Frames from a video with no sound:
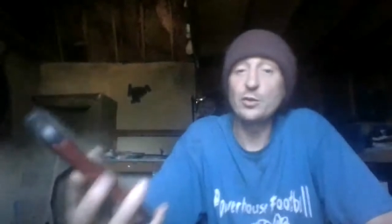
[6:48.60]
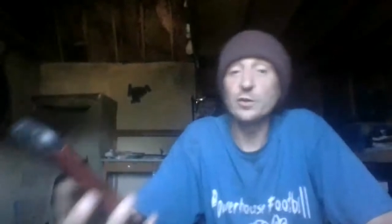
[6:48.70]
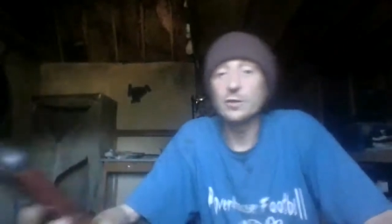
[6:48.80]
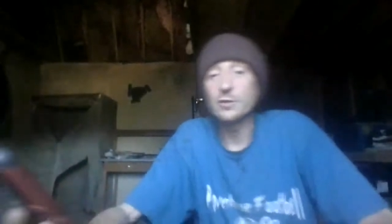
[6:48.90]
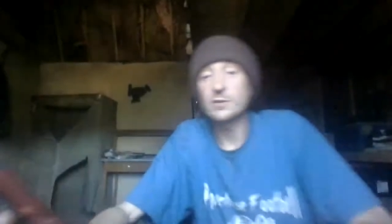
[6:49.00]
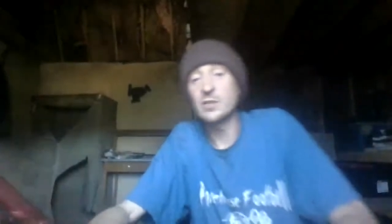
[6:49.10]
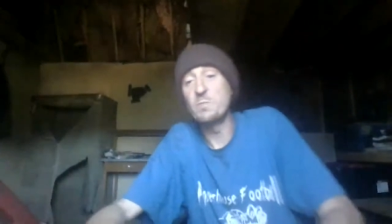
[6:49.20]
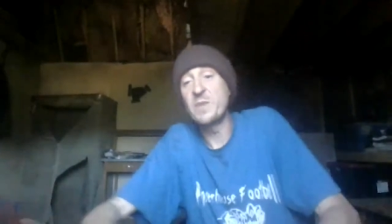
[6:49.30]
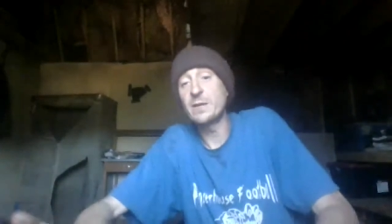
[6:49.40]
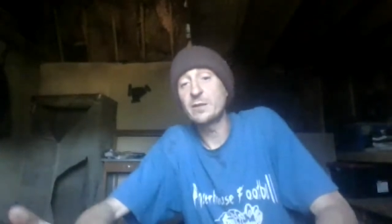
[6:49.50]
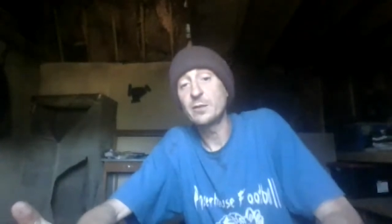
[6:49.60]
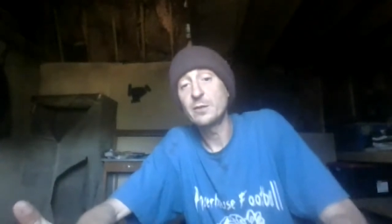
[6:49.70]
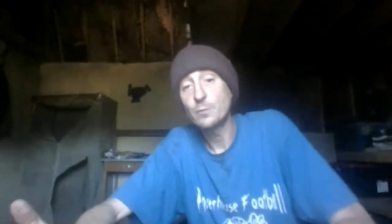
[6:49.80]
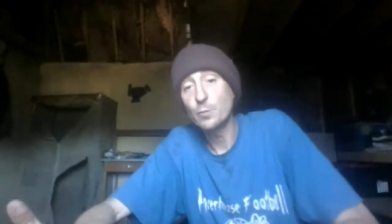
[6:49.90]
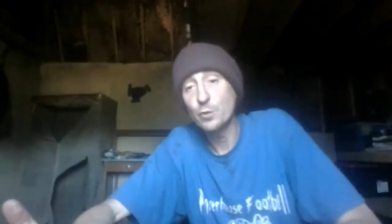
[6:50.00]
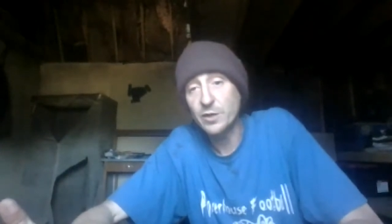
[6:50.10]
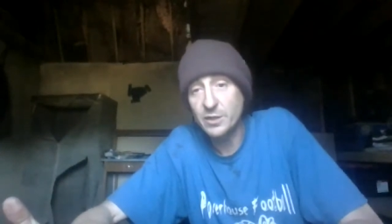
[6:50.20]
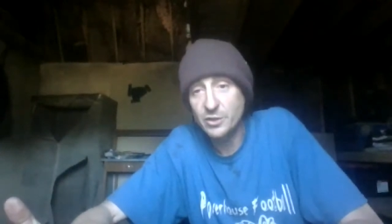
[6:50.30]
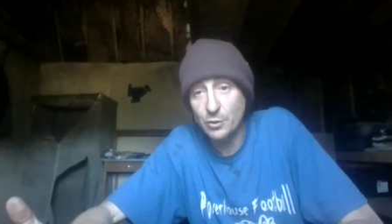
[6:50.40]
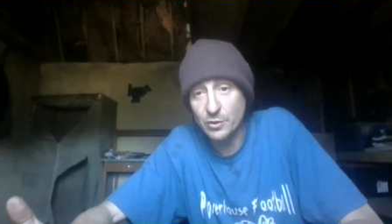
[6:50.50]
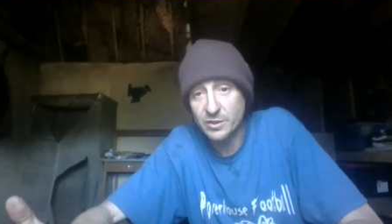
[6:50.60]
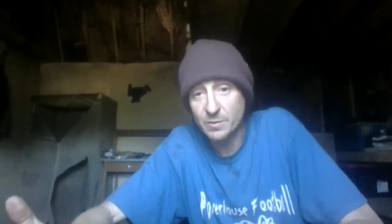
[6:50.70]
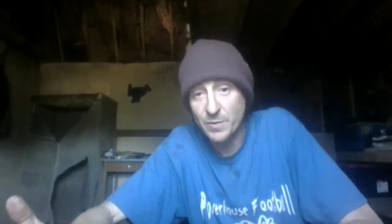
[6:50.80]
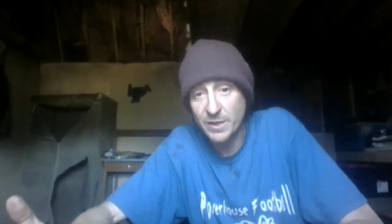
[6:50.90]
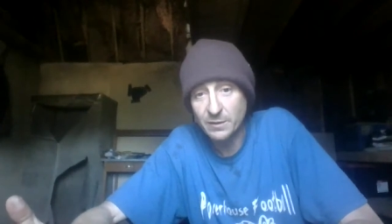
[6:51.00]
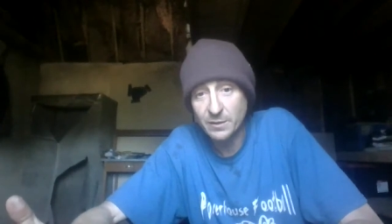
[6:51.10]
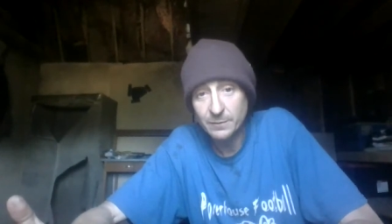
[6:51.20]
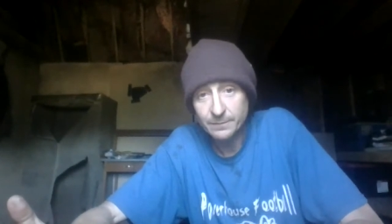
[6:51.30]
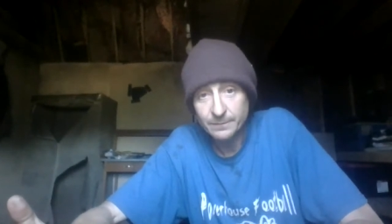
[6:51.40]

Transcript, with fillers: you to submit. We're going to get you to submit.